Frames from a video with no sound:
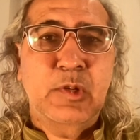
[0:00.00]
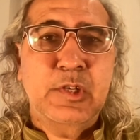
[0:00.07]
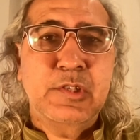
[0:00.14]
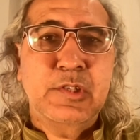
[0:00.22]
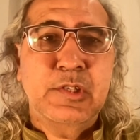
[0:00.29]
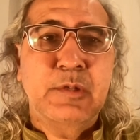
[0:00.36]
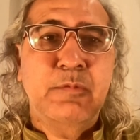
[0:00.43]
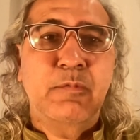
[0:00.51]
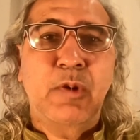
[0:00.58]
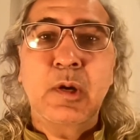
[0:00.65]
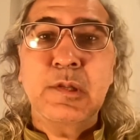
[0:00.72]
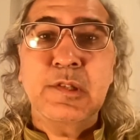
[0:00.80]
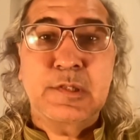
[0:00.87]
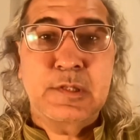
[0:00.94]
what she
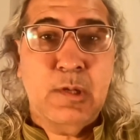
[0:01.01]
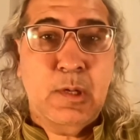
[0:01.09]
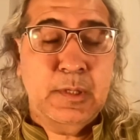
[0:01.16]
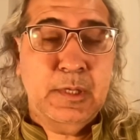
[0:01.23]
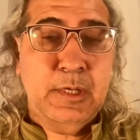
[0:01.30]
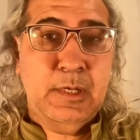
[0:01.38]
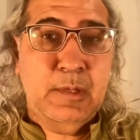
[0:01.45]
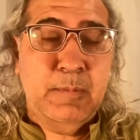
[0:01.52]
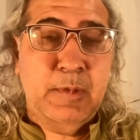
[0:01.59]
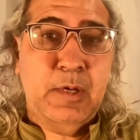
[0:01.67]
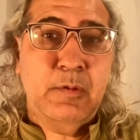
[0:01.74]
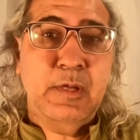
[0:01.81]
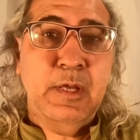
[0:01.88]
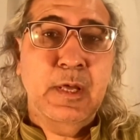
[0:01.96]
was talking
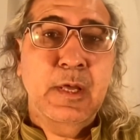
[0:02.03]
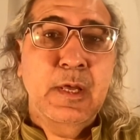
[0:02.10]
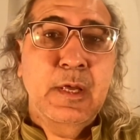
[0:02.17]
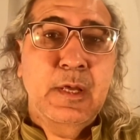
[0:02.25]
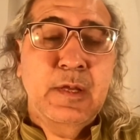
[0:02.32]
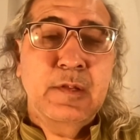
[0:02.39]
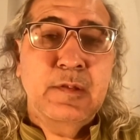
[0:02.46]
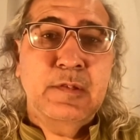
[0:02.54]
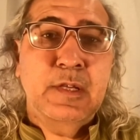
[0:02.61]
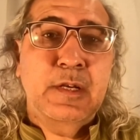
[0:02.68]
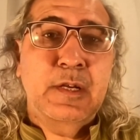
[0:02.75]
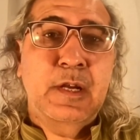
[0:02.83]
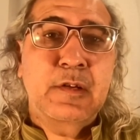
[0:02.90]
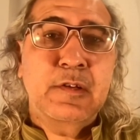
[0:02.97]
about is
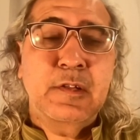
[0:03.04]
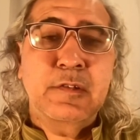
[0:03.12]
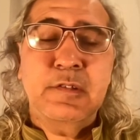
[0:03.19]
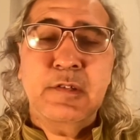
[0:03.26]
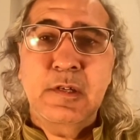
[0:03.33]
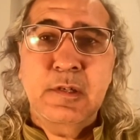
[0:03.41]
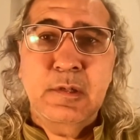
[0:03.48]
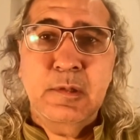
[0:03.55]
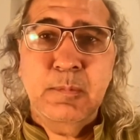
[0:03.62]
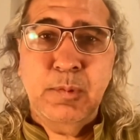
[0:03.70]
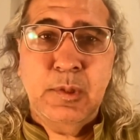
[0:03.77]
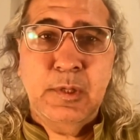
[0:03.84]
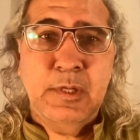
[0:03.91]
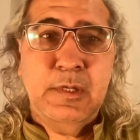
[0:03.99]
that at a certain
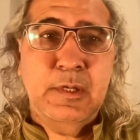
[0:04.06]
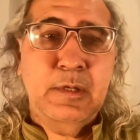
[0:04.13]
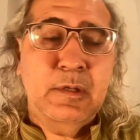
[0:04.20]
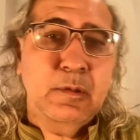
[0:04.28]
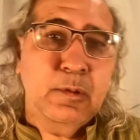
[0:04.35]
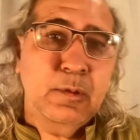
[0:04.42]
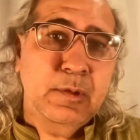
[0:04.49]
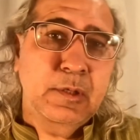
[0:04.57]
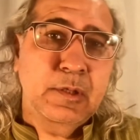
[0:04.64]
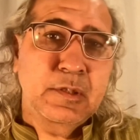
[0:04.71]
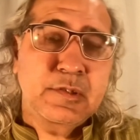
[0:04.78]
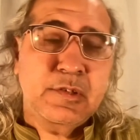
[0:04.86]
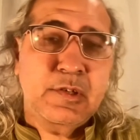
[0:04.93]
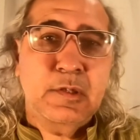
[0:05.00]
point in colonial
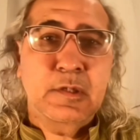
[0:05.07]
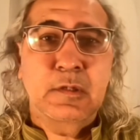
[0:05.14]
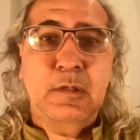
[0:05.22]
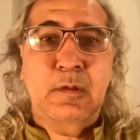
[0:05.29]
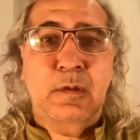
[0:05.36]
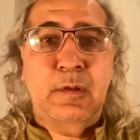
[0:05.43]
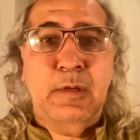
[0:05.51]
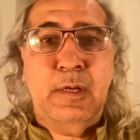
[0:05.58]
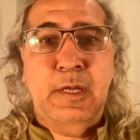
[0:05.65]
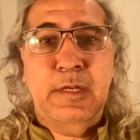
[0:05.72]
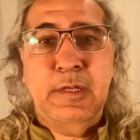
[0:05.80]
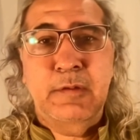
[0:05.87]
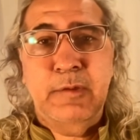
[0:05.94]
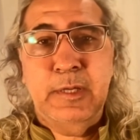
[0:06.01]
struggle or
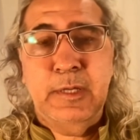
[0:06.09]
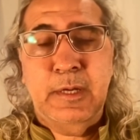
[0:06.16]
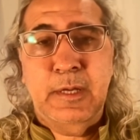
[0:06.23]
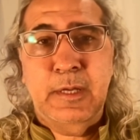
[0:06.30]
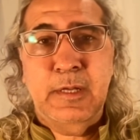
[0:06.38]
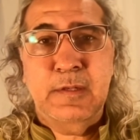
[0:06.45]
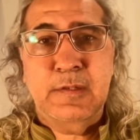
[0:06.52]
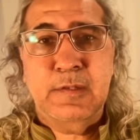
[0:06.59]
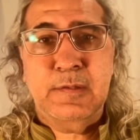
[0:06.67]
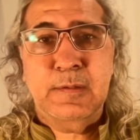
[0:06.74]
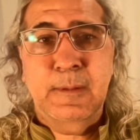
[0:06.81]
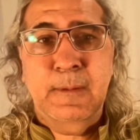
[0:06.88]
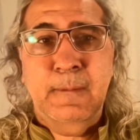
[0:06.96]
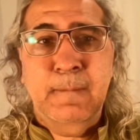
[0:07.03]
anywhere
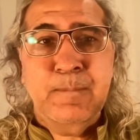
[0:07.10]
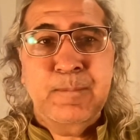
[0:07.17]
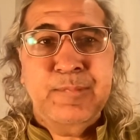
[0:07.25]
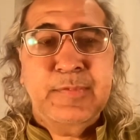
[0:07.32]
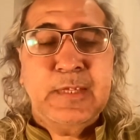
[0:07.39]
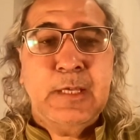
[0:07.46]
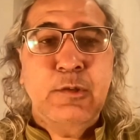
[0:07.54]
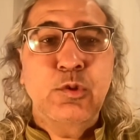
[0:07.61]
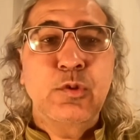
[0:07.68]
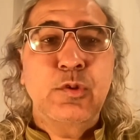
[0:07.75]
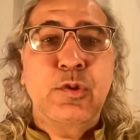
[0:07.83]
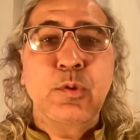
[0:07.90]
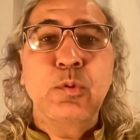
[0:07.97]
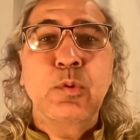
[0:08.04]
else, you
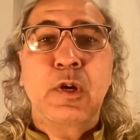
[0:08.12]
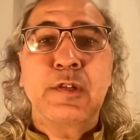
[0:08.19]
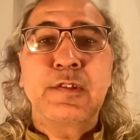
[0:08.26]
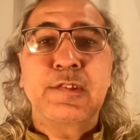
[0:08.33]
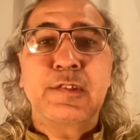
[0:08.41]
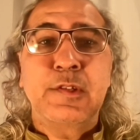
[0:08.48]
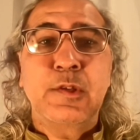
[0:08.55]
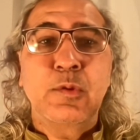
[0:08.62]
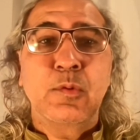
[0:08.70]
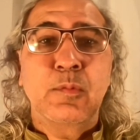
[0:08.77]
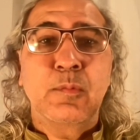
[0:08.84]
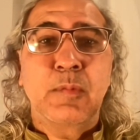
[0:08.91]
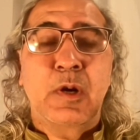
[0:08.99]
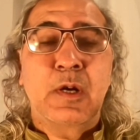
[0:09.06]
do
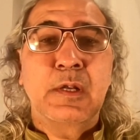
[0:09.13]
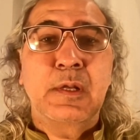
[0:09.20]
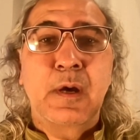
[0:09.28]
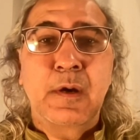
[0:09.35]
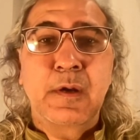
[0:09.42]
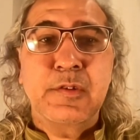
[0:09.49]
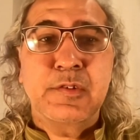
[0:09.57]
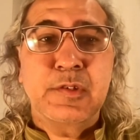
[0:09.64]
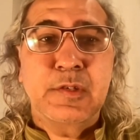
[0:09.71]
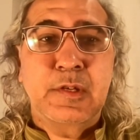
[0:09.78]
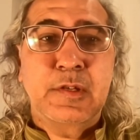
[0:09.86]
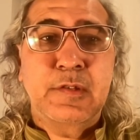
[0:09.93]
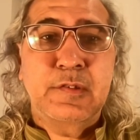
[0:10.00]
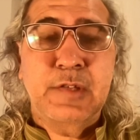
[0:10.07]
assume a larger
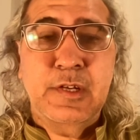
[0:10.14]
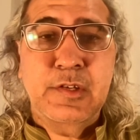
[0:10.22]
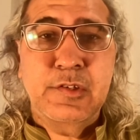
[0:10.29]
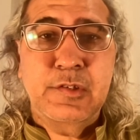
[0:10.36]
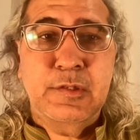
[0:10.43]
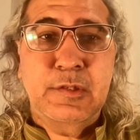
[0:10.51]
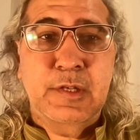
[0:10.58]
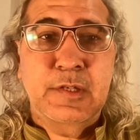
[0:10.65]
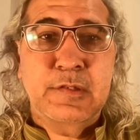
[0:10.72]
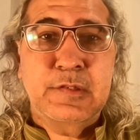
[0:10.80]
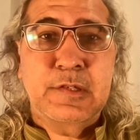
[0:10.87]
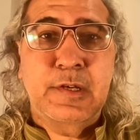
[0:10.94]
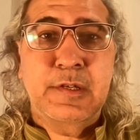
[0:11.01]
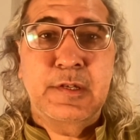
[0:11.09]

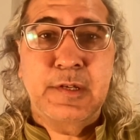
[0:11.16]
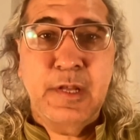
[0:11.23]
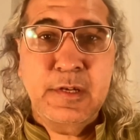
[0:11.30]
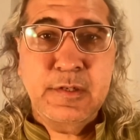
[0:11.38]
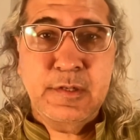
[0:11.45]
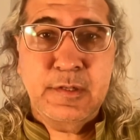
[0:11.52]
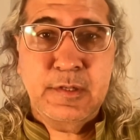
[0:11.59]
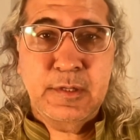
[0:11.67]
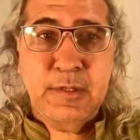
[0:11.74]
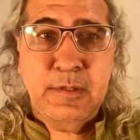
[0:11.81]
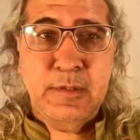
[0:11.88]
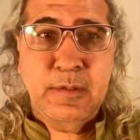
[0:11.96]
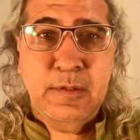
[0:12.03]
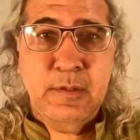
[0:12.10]
essentialized identity.
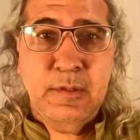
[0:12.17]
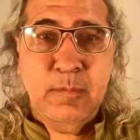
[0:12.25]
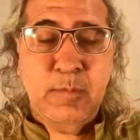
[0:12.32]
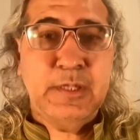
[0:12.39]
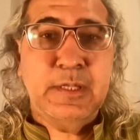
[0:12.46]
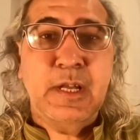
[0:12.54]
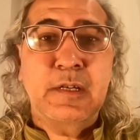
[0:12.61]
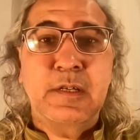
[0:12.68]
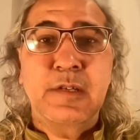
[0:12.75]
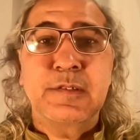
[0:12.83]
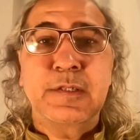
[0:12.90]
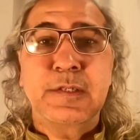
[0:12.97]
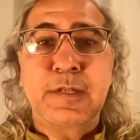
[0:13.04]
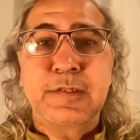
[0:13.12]
But that
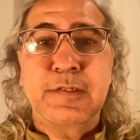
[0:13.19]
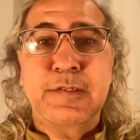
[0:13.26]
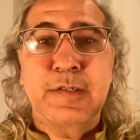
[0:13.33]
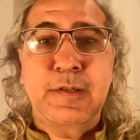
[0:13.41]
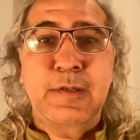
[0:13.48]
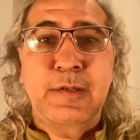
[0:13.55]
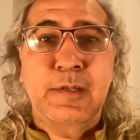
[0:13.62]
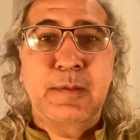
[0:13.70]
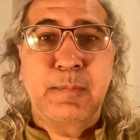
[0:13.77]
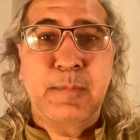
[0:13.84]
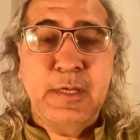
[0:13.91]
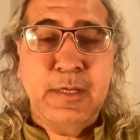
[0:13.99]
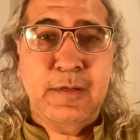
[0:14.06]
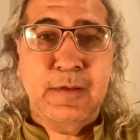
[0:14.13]
doesn't necessarily
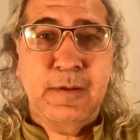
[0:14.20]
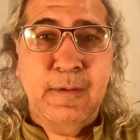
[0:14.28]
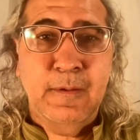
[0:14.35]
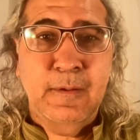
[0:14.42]
mean